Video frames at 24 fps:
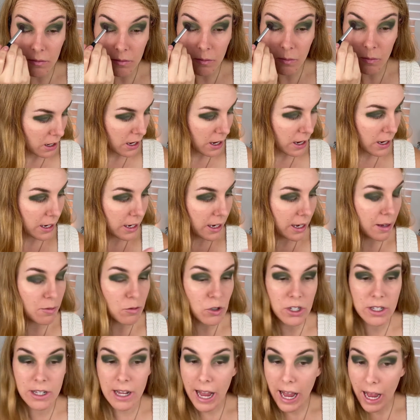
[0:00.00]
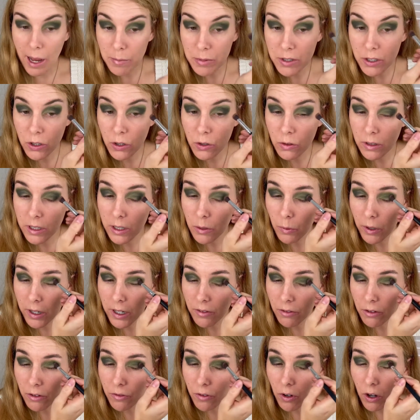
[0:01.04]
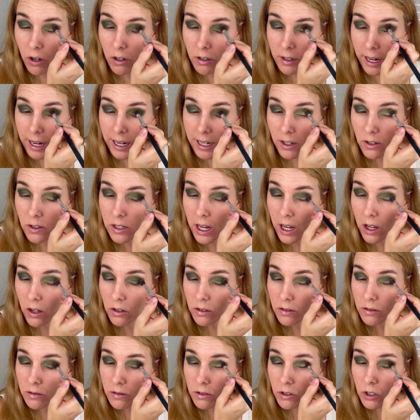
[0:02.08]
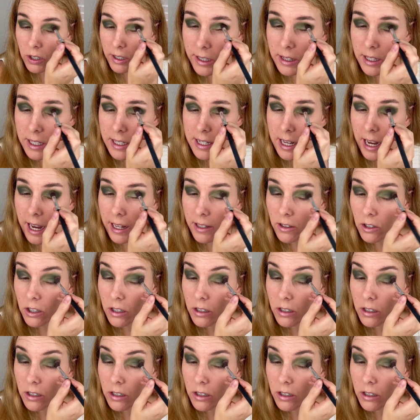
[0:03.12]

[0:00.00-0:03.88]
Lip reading: I am just absolutely ready for fall. Can't you tell? Look at this eye look.